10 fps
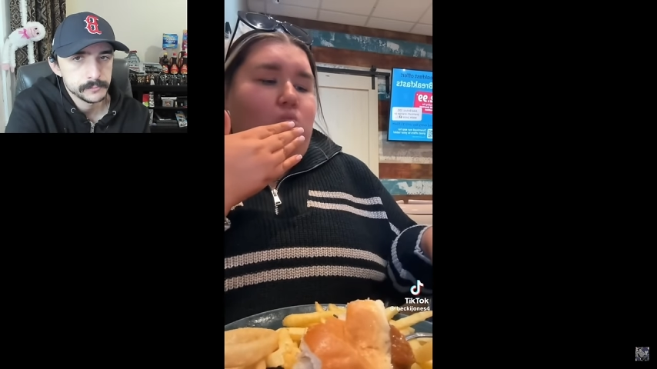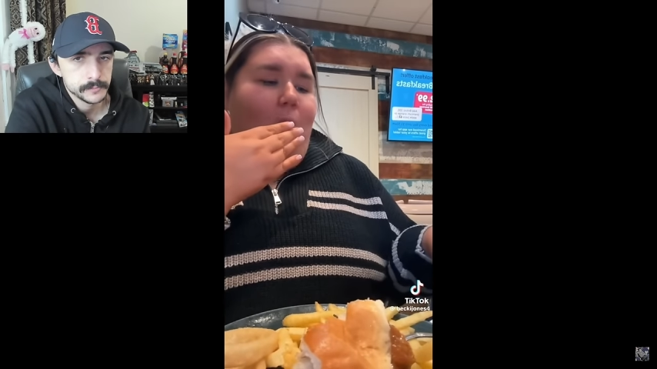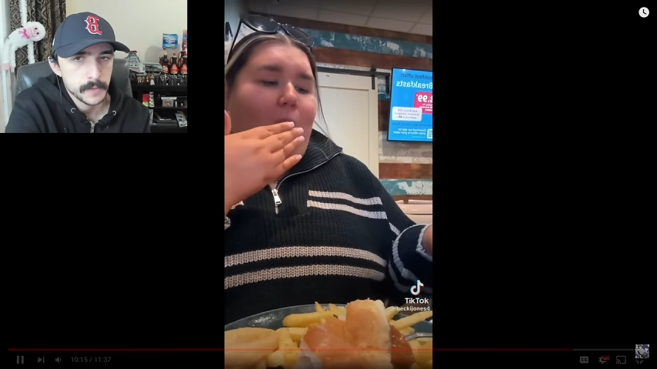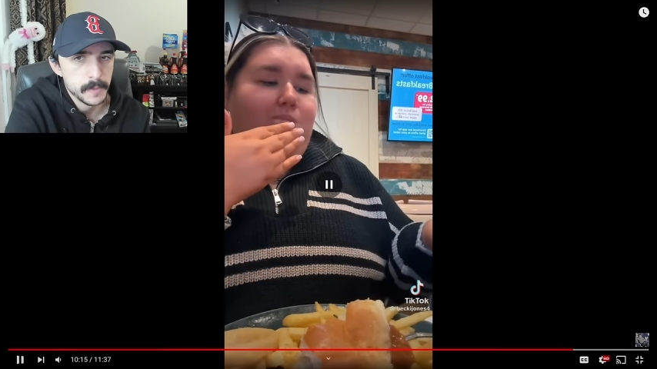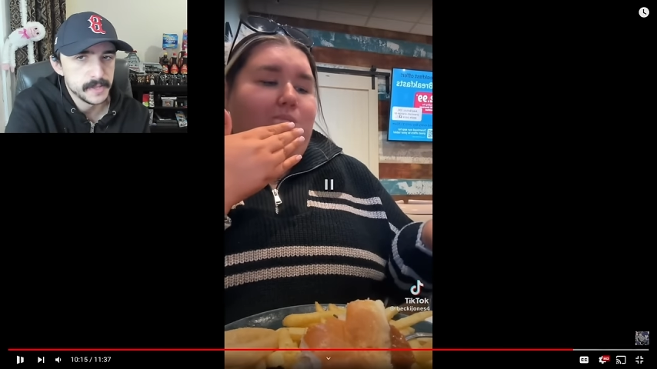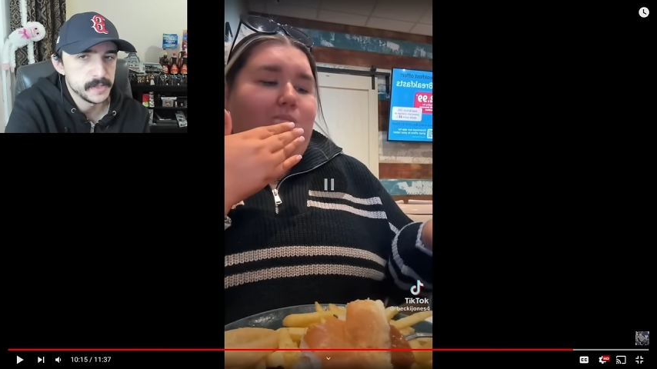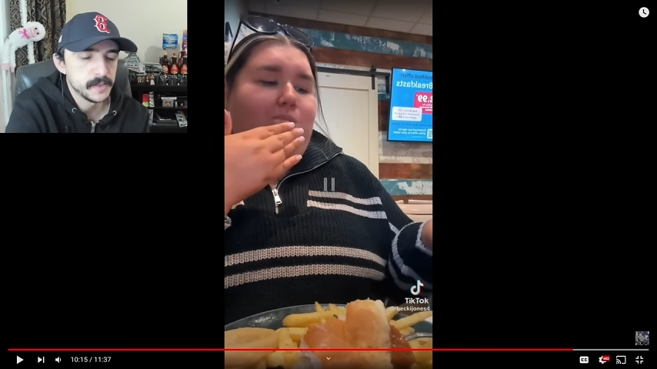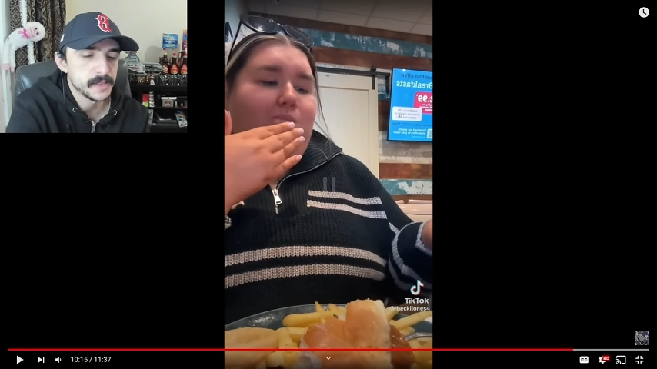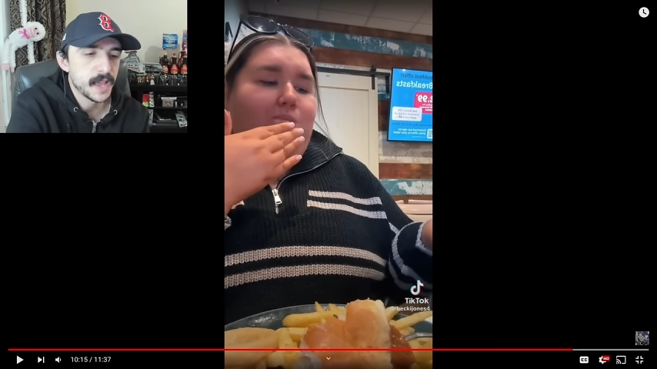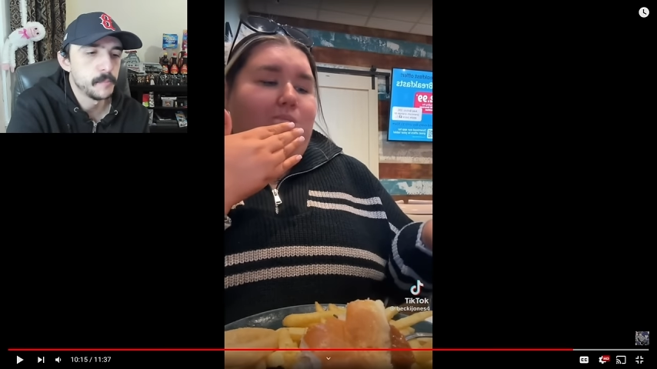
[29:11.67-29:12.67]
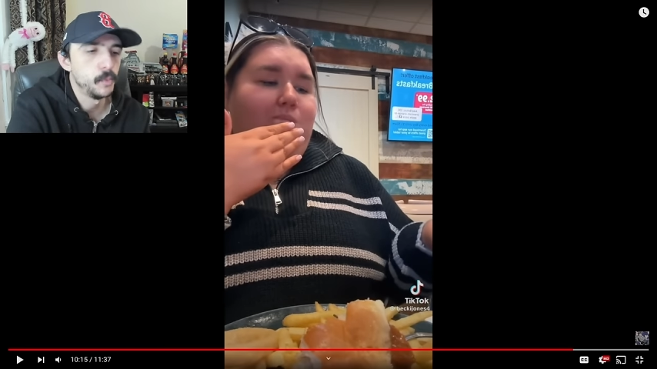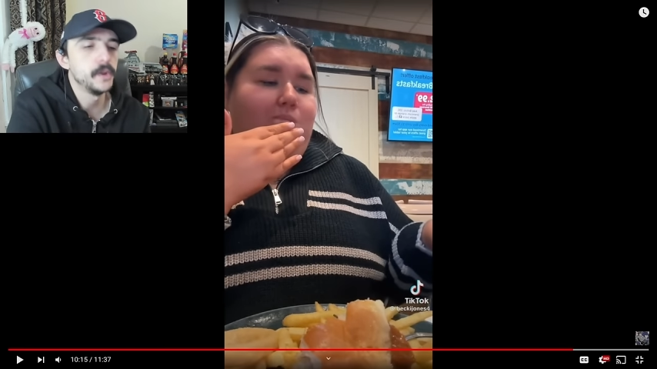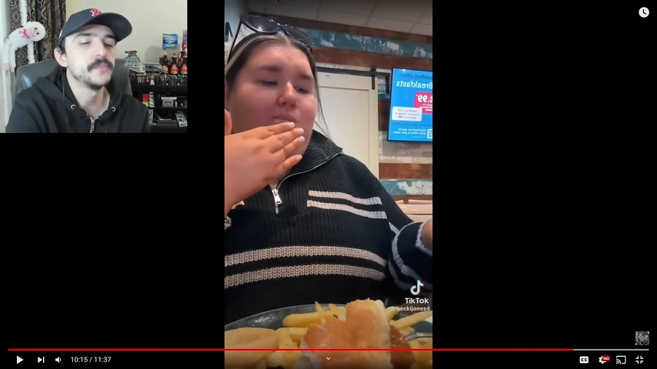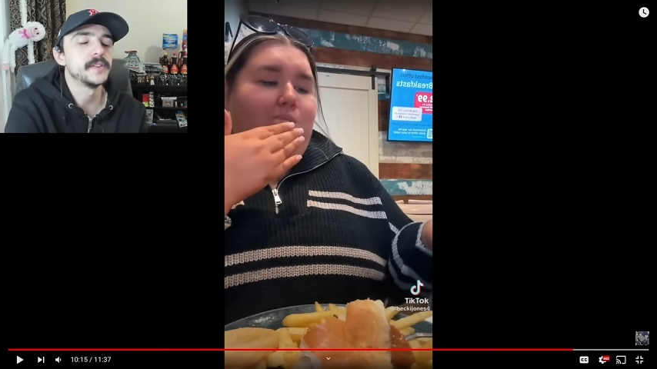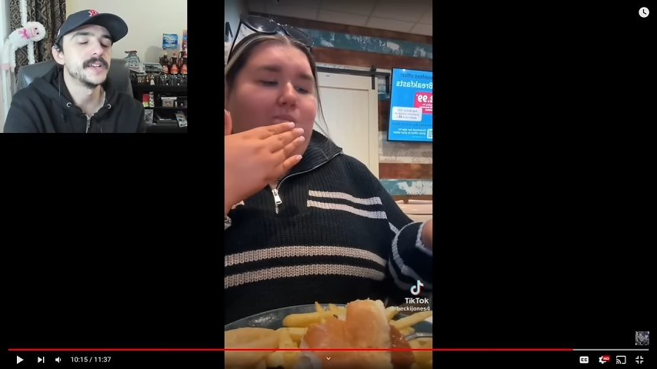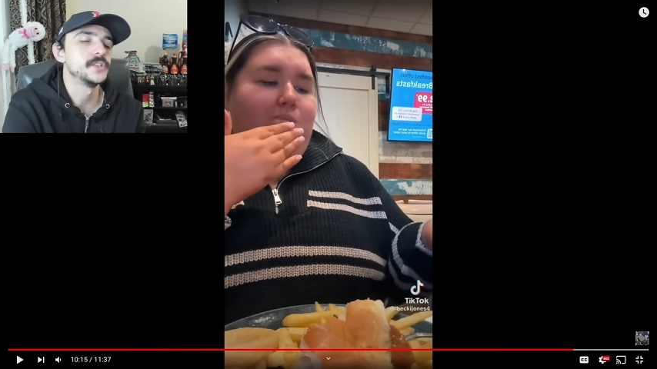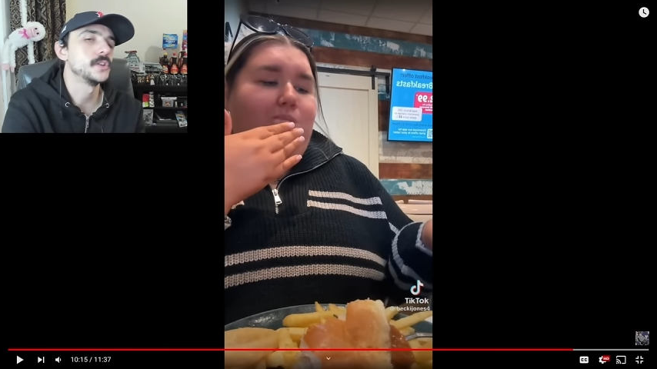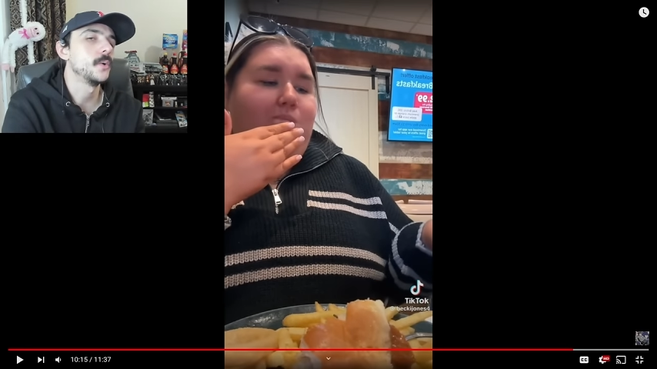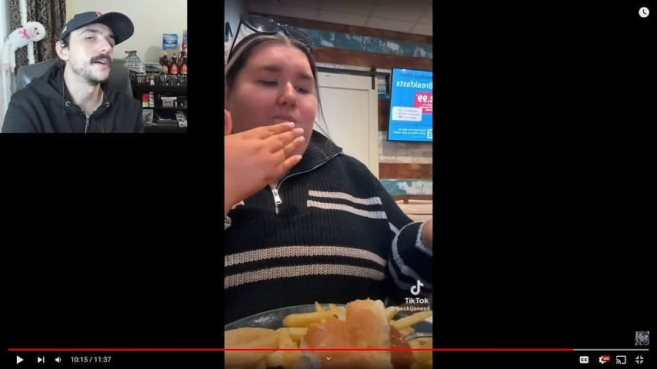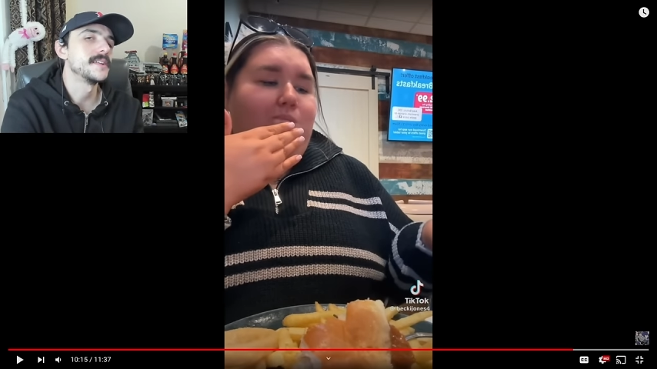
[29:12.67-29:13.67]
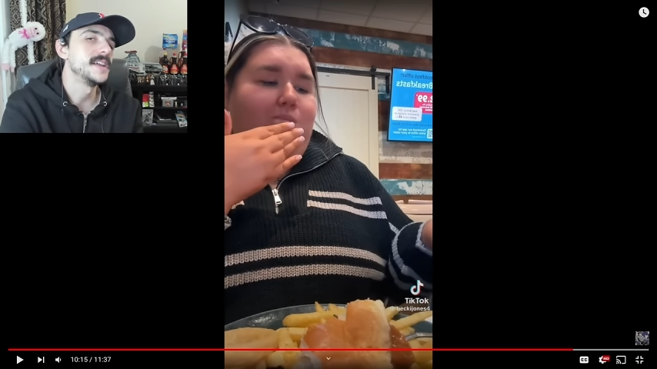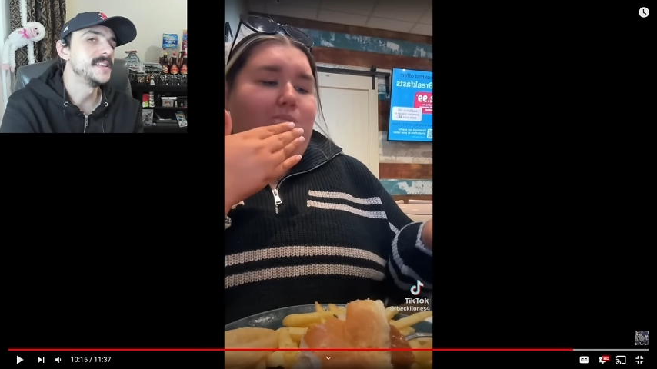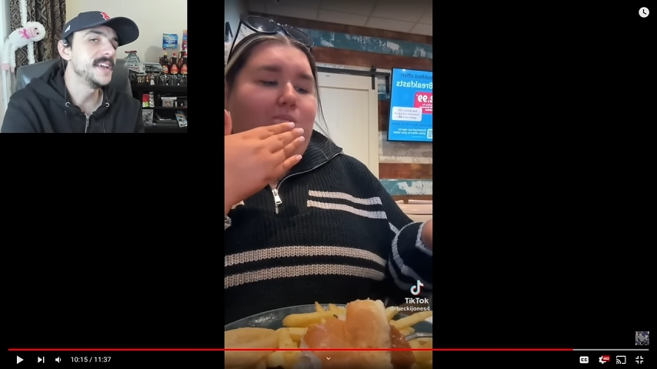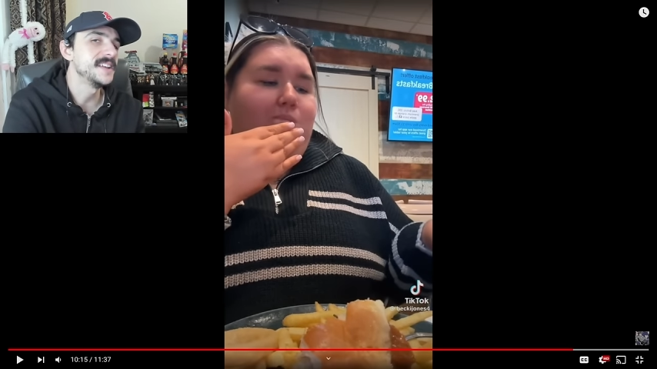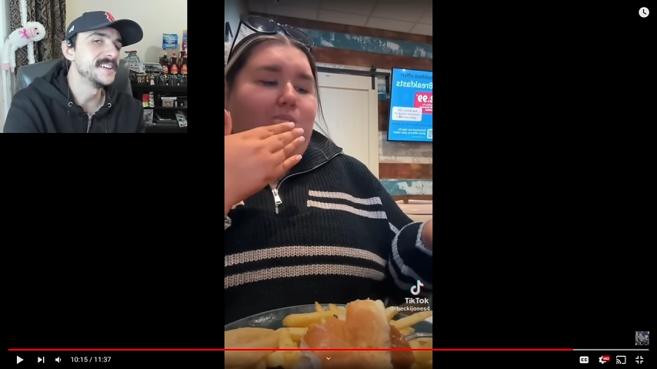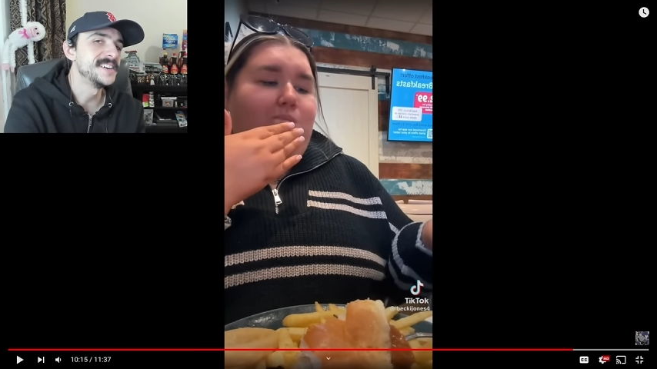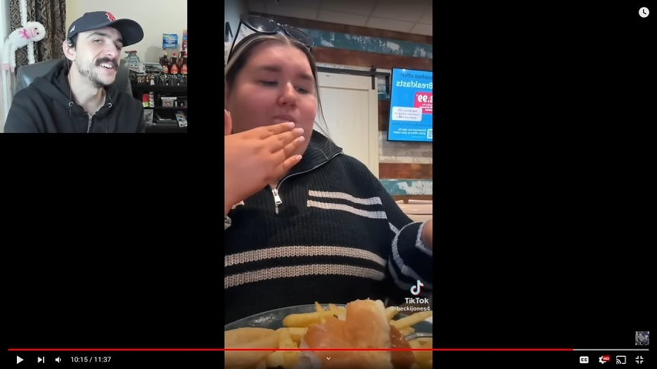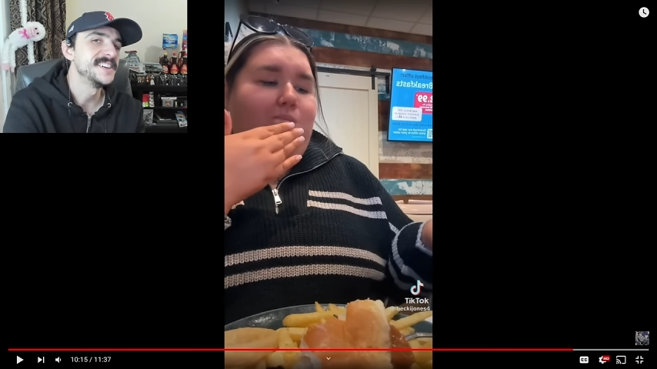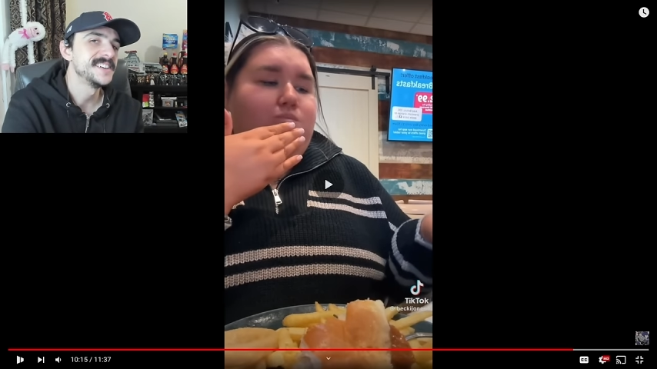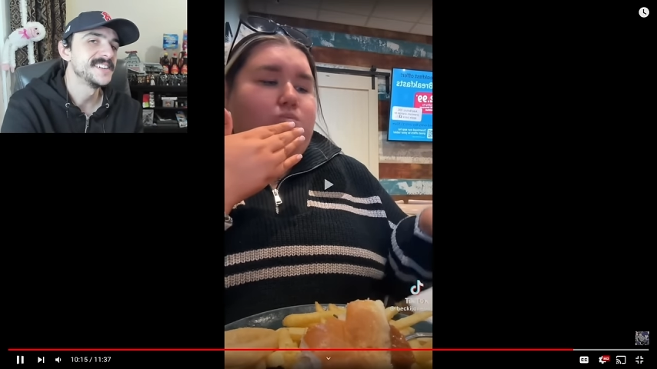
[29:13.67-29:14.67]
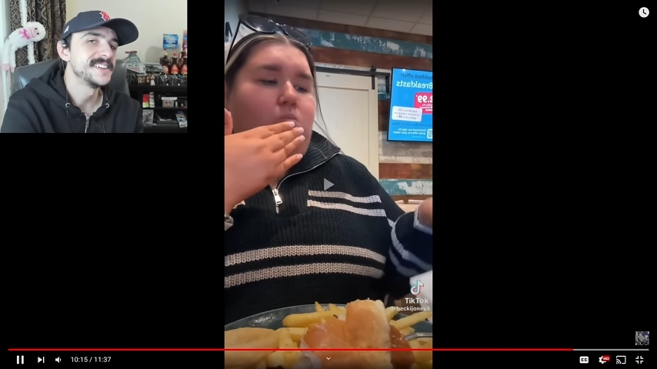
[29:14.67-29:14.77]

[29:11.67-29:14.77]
Speaker 1: Amazing like that boyfriend that took you out on a date, huh? Hmm.